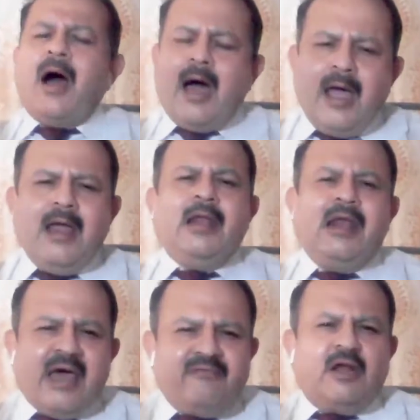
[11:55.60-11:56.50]
high
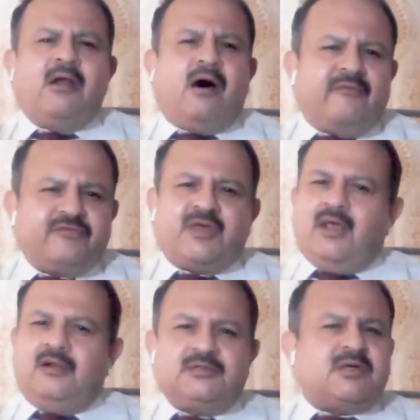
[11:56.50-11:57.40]
level of
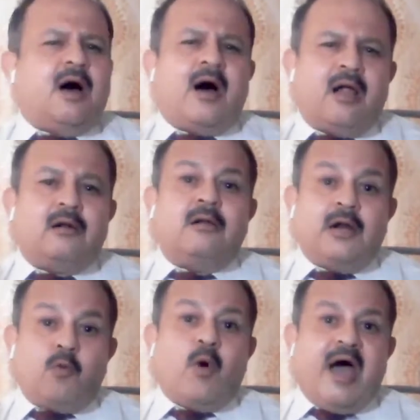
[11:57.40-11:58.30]
skills are
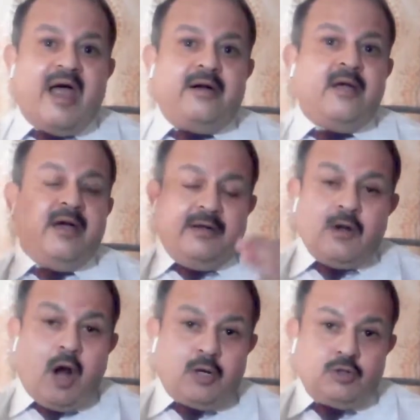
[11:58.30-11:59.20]
required
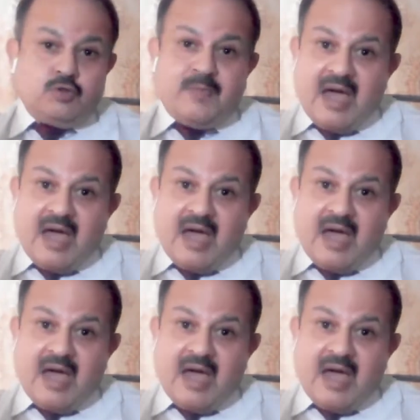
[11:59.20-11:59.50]
in order to